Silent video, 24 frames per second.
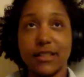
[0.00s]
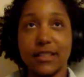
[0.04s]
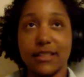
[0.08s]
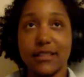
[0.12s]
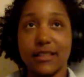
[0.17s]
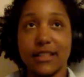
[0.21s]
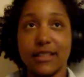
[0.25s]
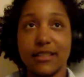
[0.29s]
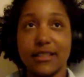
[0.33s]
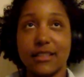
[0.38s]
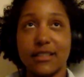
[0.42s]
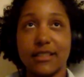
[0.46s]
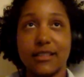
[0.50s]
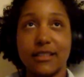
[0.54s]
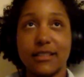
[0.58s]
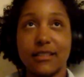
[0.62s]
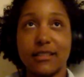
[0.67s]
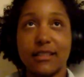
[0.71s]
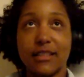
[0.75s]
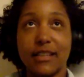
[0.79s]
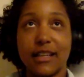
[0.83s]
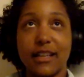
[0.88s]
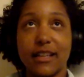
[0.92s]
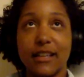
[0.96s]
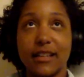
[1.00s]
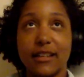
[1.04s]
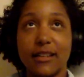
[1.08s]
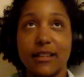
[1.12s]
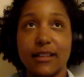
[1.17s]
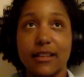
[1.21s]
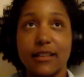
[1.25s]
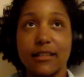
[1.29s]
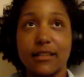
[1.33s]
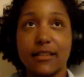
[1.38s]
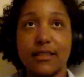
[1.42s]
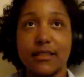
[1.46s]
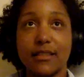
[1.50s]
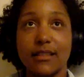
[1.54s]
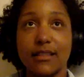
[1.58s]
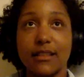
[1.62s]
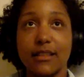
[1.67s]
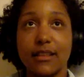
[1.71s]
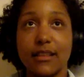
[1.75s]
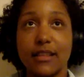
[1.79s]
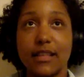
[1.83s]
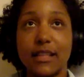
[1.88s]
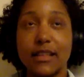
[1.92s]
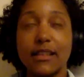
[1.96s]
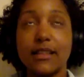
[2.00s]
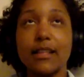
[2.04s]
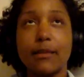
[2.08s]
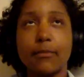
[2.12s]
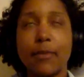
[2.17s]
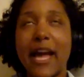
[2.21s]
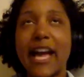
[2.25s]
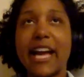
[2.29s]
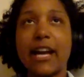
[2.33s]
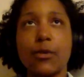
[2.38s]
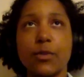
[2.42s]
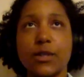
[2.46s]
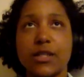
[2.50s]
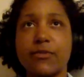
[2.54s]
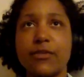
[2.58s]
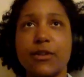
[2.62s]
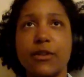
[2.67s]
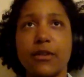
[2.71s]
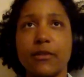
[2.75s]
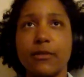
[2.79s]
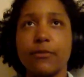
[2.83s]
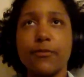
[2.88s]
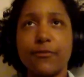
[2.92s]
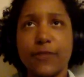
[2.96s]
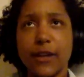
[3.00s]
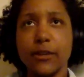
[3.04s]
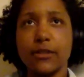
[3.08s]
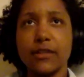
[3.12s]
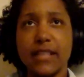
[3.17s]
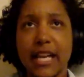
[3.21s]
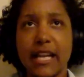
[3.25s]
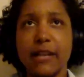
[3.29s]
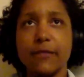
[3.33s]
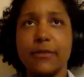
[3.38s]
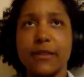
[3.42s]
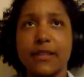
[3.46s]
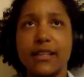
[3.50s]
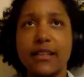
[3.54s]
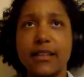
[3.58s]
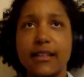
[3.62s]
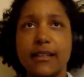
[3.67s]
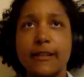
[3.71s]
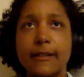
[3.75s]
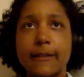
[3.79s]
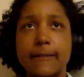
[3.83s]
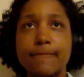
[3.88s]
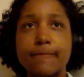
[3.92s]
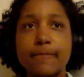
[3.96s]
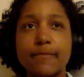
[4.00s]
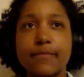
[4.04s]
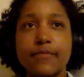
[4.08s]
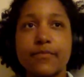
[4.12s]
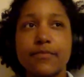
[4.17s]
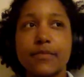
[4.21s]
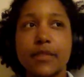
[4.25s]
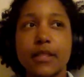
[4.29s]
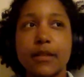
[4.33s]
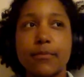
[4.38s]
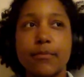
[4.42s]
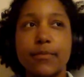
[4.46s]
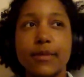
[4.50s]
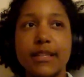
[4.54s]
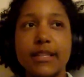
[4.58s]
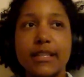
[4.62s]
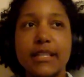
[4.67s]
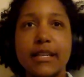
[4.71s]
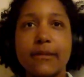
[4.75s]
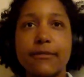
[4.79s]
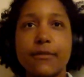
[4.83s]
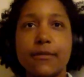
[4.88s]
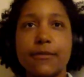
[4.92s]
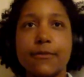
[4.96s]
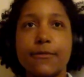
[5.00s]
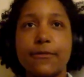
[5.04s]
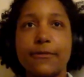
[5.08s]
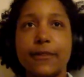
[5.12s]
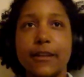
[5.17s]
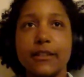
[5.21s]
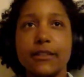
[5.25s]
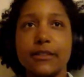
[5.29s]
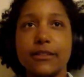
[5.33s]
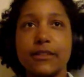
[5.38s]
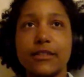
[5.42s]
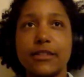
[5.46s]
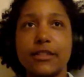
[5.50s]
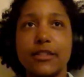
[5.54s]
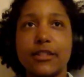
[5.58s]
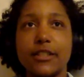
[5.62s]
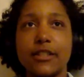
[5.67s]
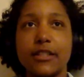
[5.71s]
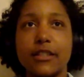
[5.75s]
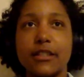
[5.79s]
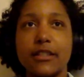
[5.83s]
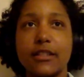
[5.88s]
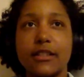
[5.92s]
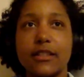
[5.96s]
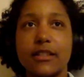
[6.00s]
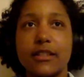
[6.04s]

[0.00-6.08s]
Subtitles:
And that's, the pack was very, felt heavy, but it never felt,